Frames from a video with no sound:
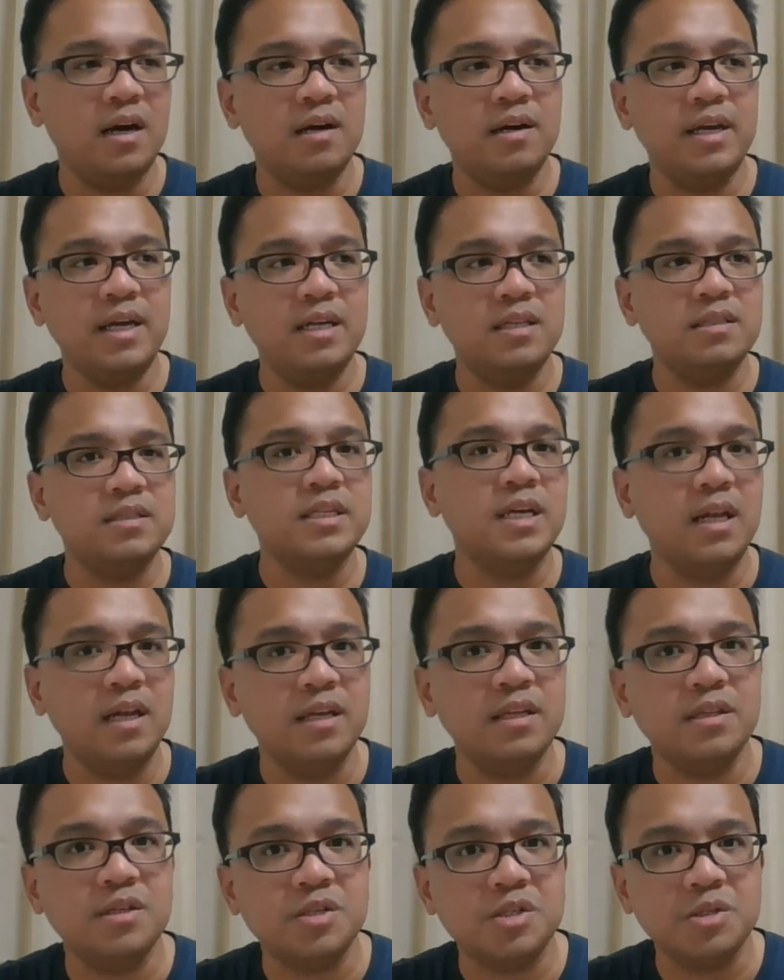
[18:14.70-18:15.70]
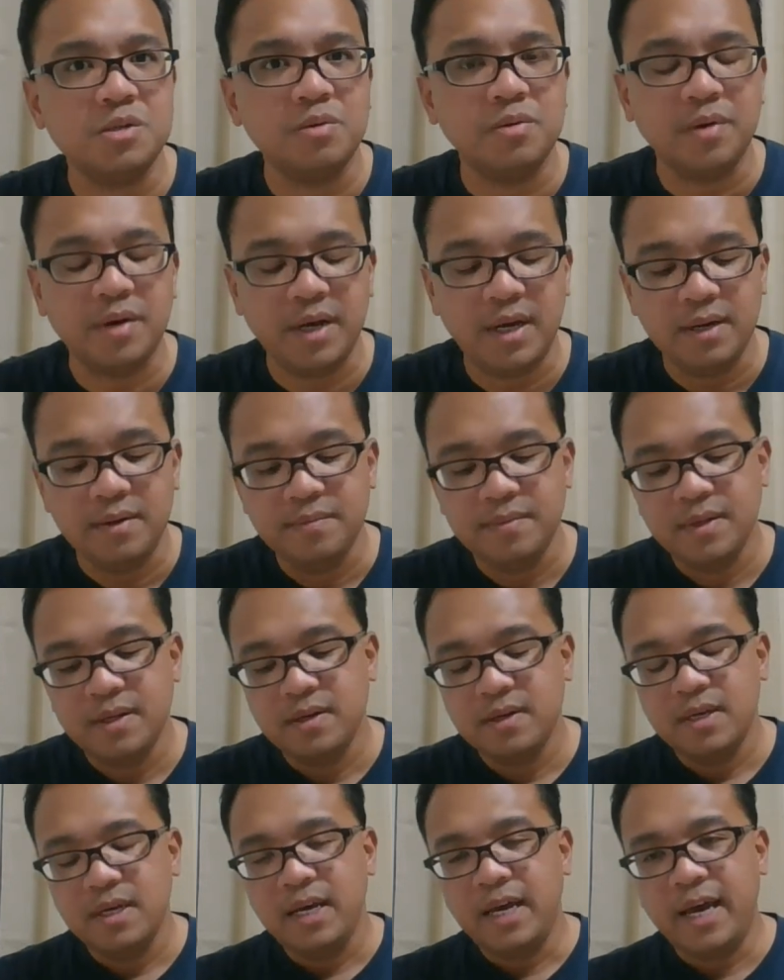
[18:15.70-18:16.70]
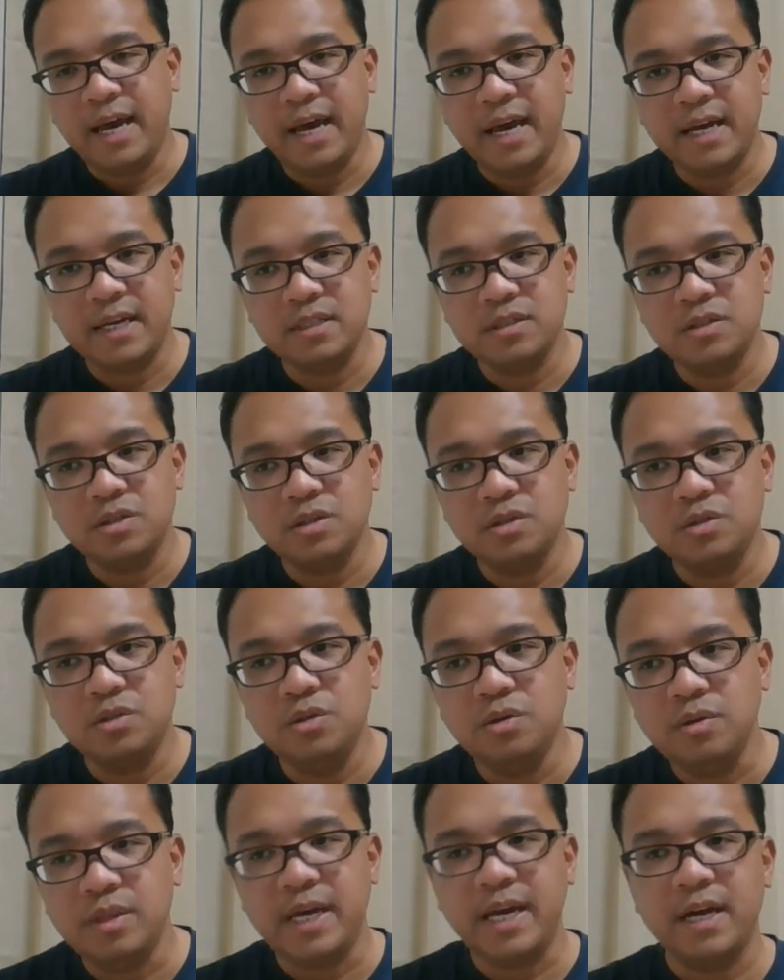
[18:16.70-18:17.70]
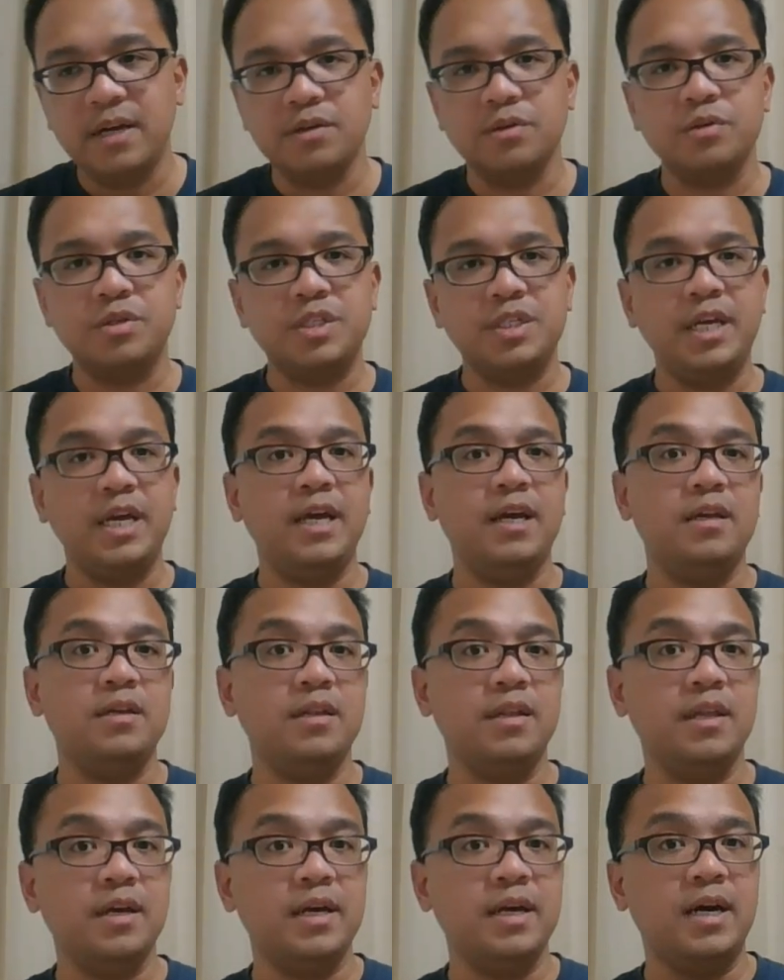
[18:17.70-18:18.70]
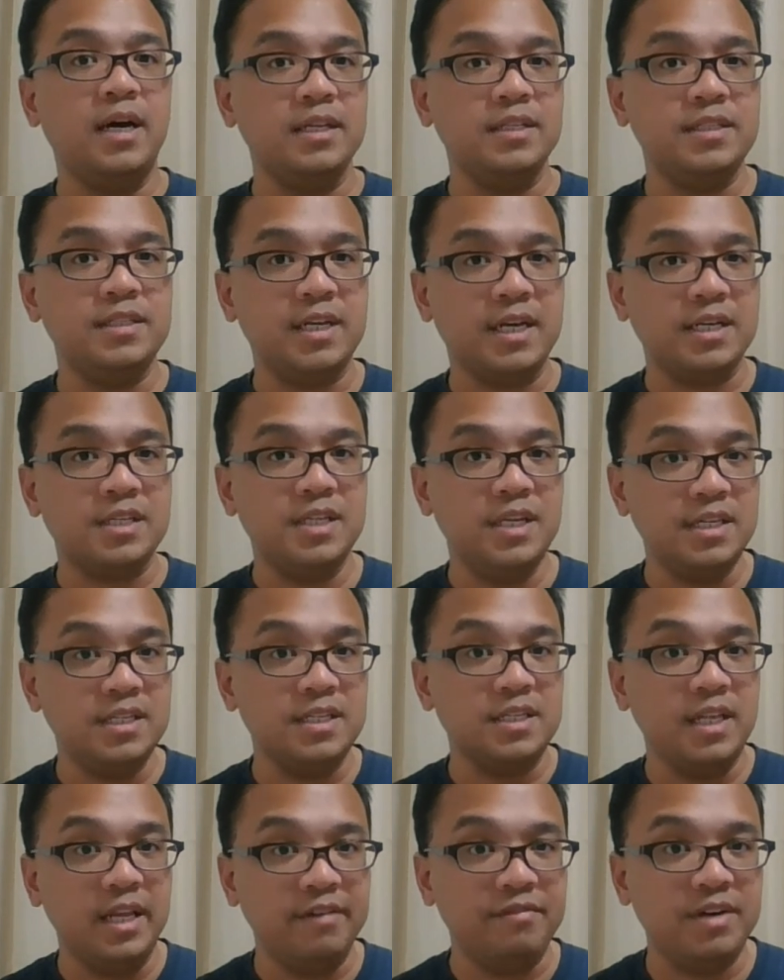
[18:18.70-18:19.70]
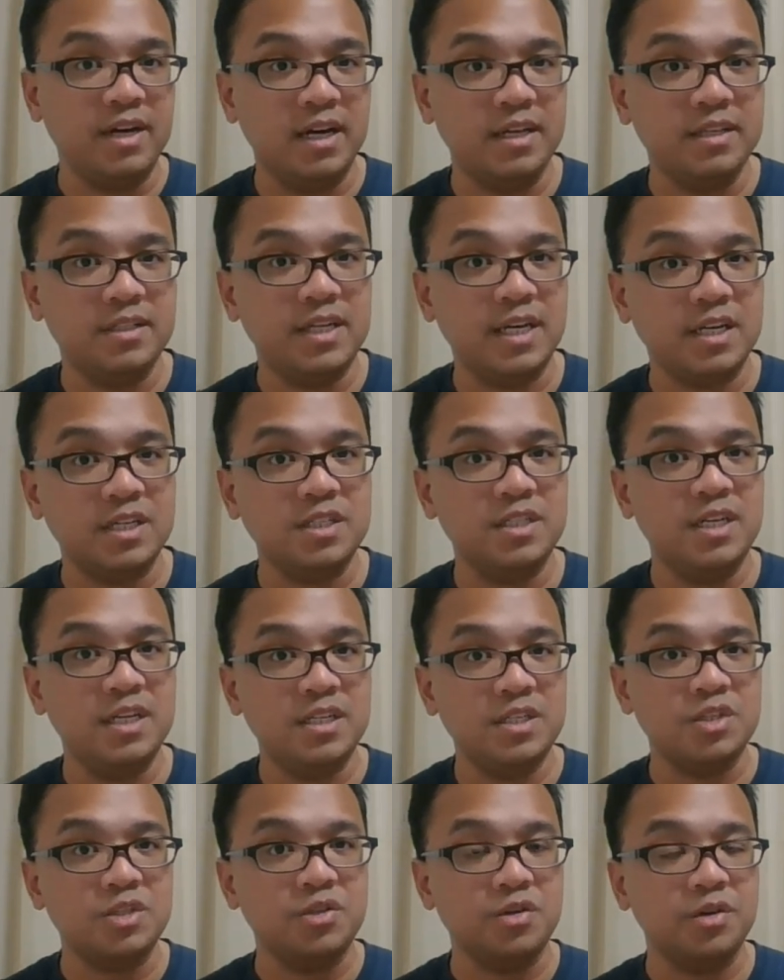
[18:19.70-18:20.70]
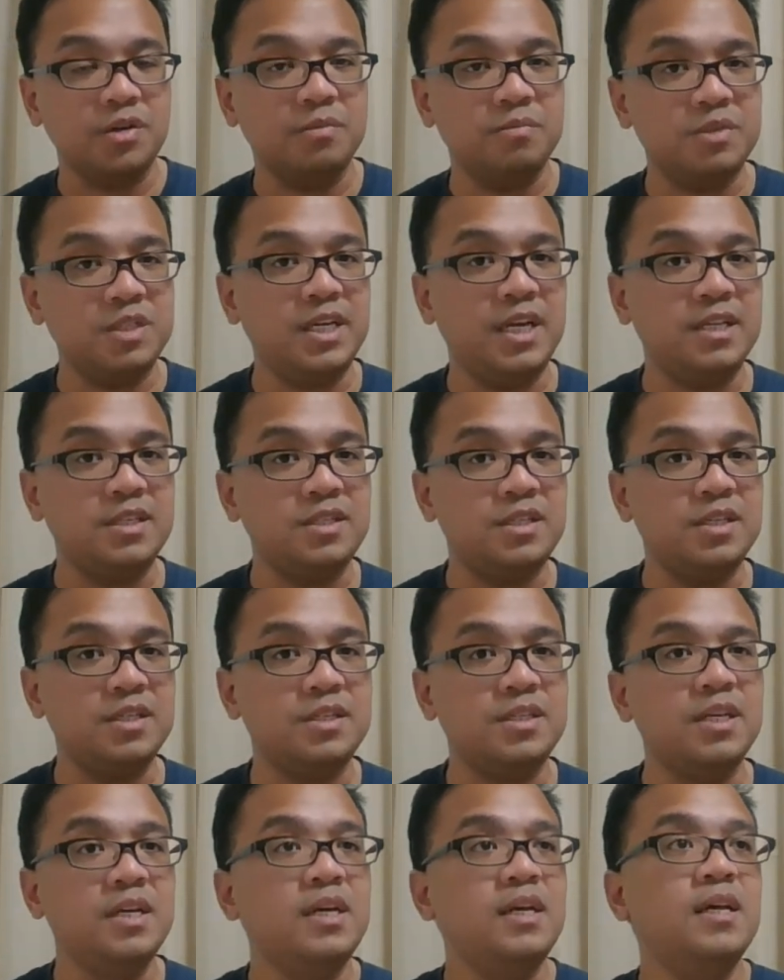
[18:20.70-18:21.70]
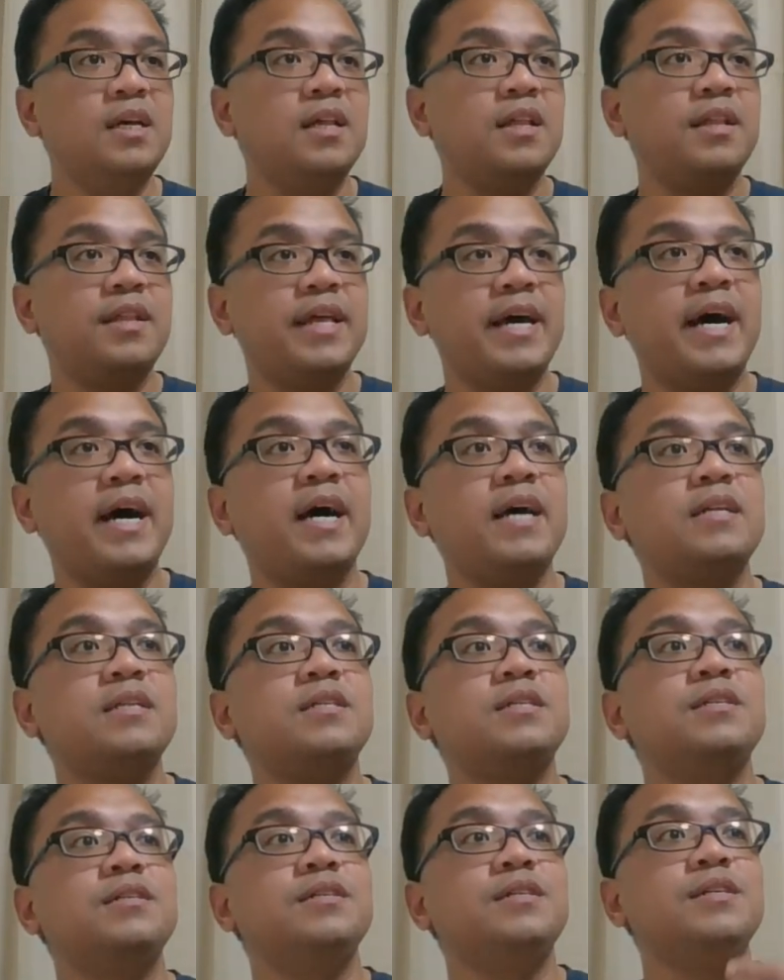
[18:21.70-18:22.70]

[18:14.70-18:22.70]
in telling the story? And do they understand the context, his life context, his circumstances that